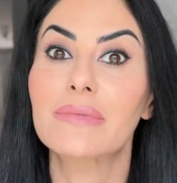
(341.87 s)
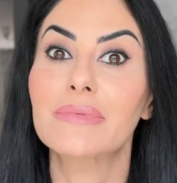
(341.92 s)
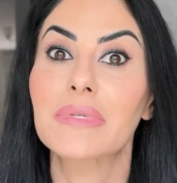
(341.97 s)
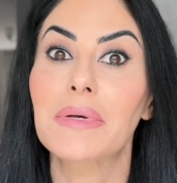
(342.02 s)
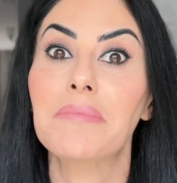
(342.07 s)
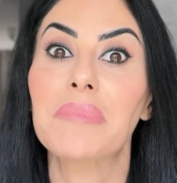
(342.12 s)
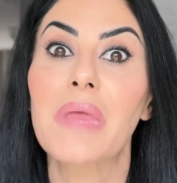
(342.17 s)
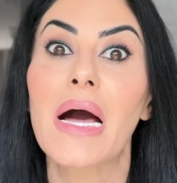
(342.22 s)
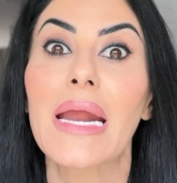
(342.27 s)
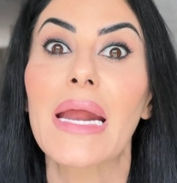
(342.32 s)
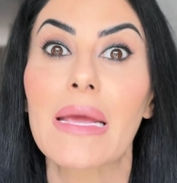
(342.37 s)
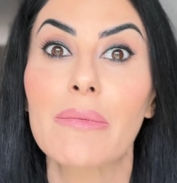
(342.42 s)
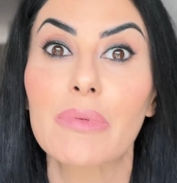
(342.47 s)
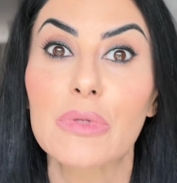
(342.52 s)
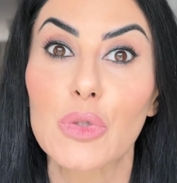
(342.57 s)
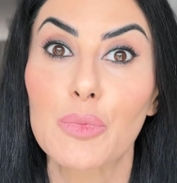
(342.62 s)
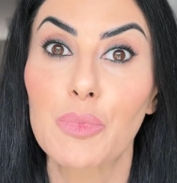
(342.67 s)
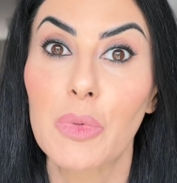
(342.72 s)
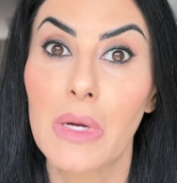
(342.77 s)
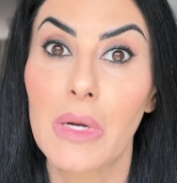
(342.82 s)
lot of times I'm not
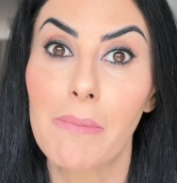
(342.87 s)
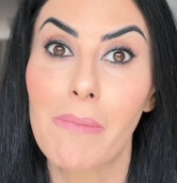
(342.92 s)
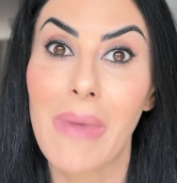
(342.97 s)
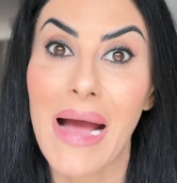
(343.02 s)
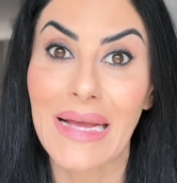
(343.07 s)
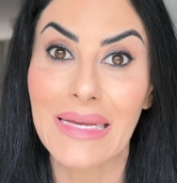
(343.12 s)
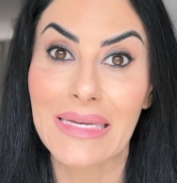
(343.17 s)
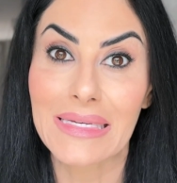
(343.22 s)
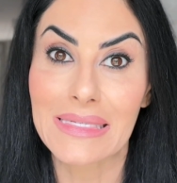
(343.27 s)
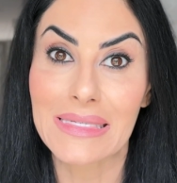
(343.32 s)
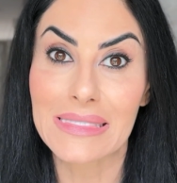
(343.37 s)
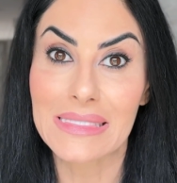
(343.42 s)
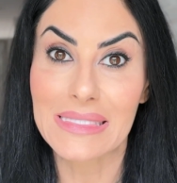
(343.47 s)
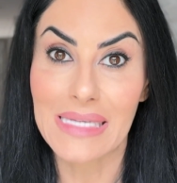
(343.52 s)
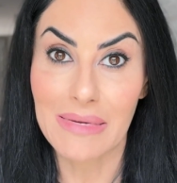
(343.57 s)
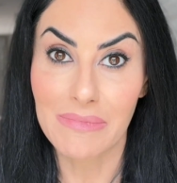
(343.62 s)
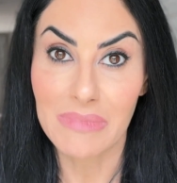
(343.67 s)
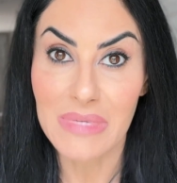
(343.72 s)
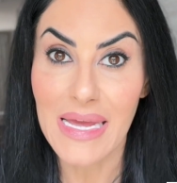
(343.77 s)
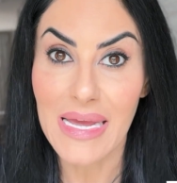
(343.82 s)
able to put them back in the
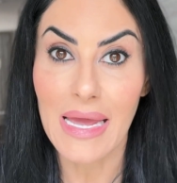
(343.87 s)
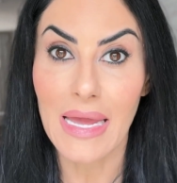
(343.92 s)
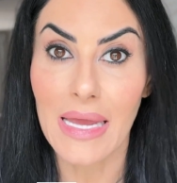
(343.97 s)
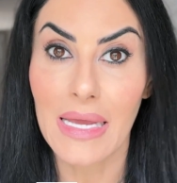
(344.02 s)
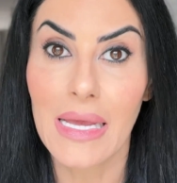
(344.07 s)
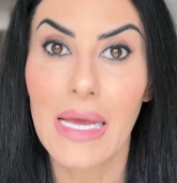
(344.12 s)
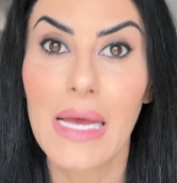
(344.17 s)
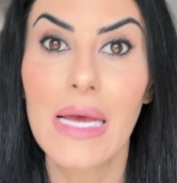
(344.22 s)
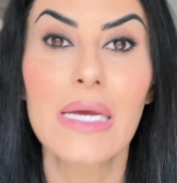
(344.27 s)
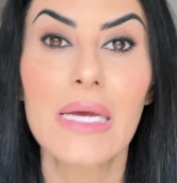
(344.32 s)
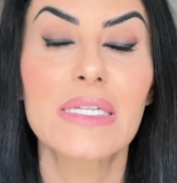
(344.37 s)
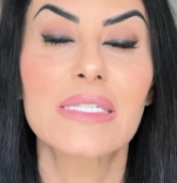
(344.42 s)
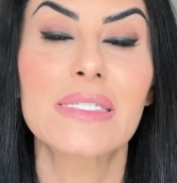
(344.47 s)
same day.